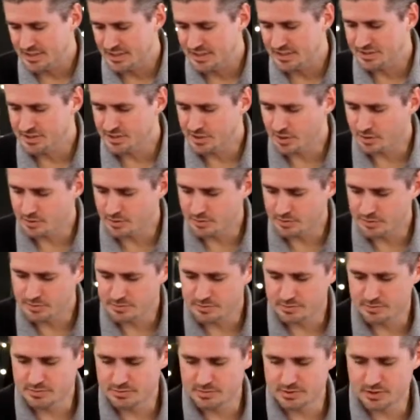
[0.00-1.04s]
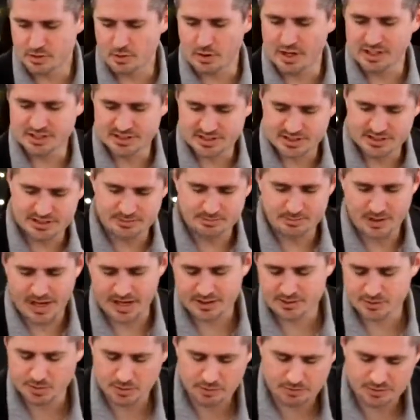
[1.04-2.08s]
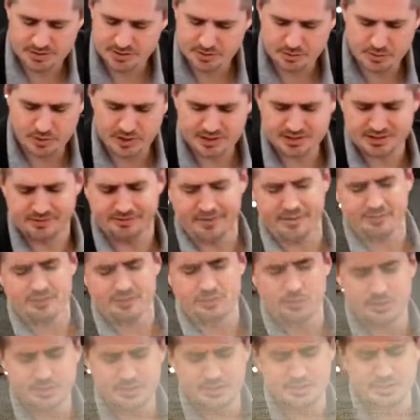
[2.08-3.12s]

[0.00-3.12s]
And so the question, back to our original question, if everyone's